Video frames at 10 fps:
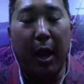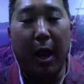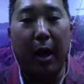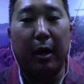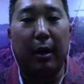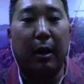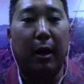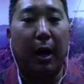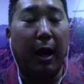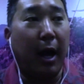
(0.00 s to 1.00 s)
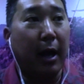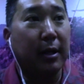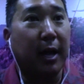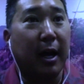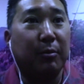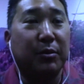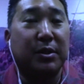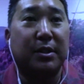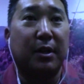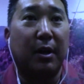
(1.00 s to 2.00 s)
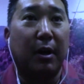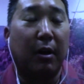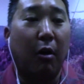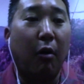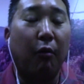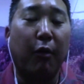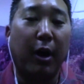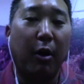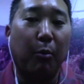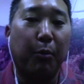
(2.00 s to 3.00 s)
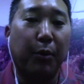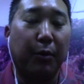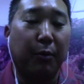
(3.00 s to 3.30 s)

And a lot of times call for help